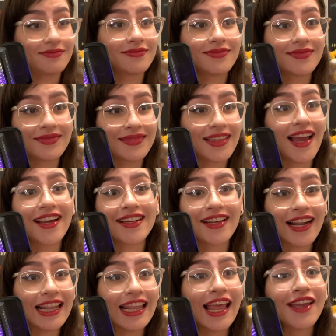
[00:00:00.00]

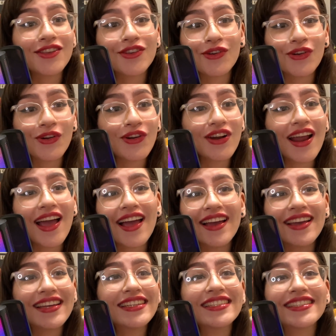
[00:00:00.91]
Like, La Llorona
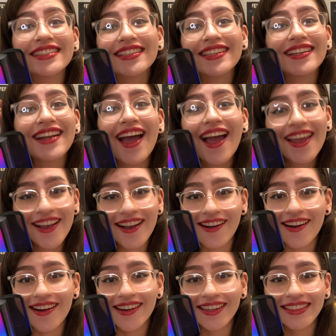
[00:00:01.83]
is an
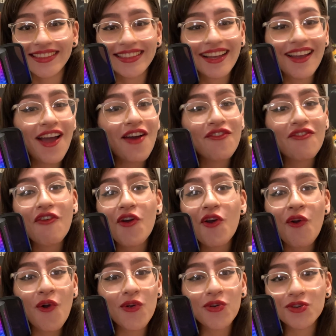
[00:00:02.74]
icon
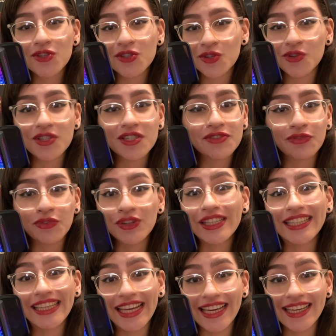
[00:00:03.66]
for horror stories for
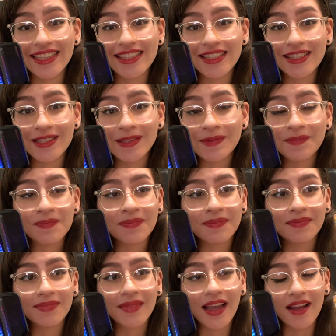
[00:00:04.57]
kids.
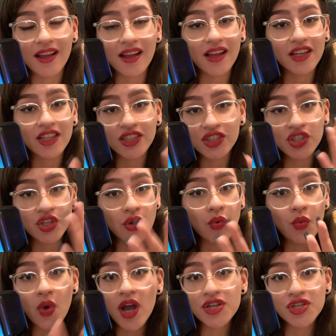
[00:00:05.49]

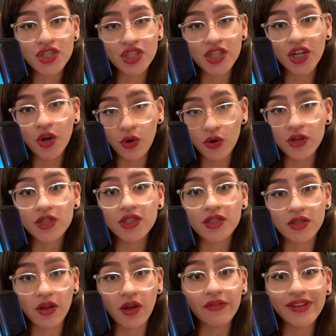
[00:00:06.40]
Don't watch The
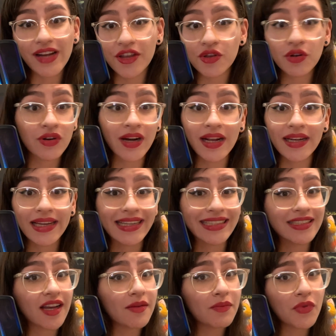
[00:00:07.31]
Curse of La Llorona.
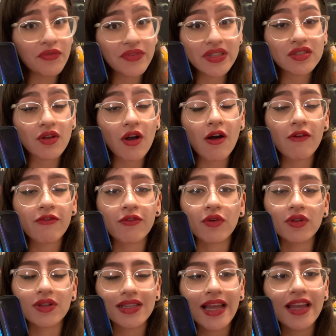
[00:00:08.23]
Like, that movie is
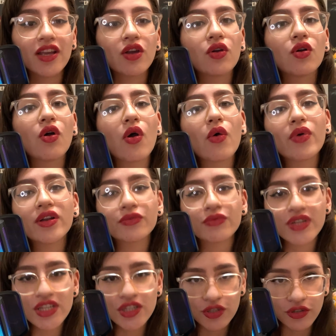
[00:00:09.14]
awful. Like, go and
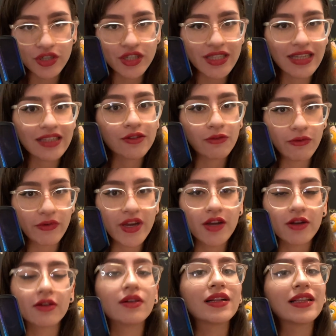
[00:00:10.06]
research the
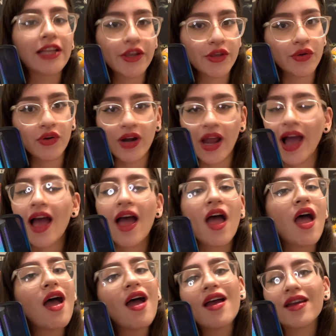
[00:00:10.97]
real La Llorona.
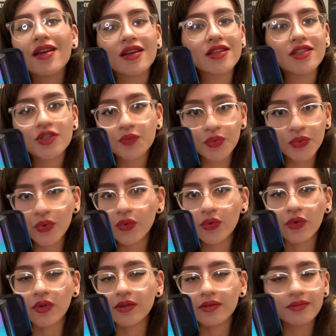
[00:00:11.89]
It's
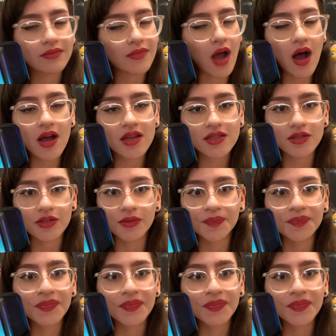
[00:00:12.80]
brutal. Awesome.